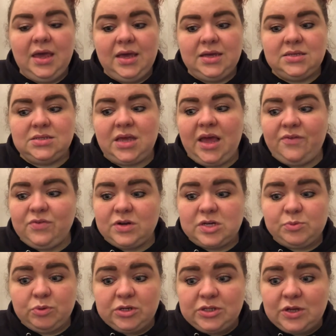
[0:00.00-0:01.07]
And
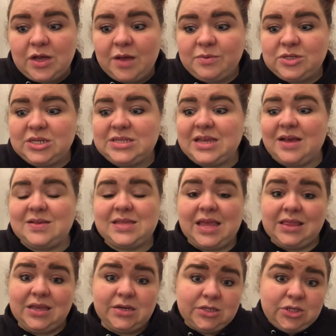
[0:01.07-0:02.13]
after exploring the options,
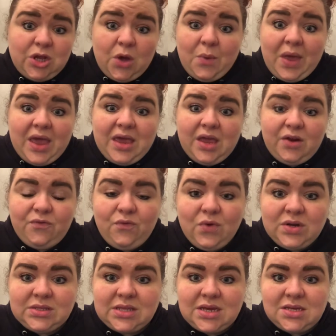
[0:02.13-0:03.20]
I was like, there's no way I
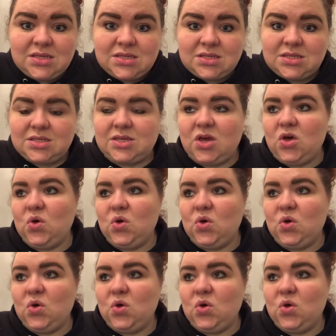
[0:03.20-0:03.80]
can afford this.